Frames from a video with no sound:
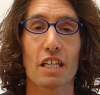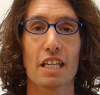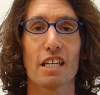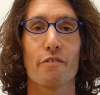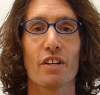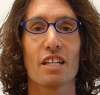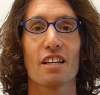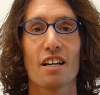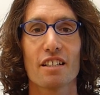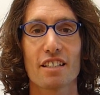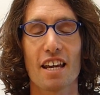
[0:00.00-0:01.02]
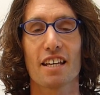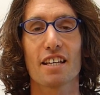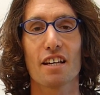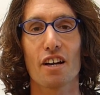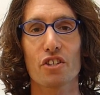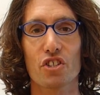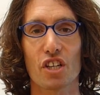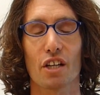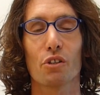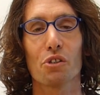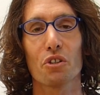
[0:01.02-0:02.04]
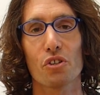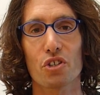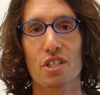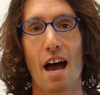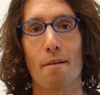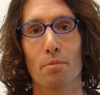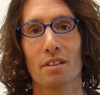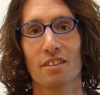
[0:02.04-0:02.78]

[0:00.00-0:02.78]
even taken a single step.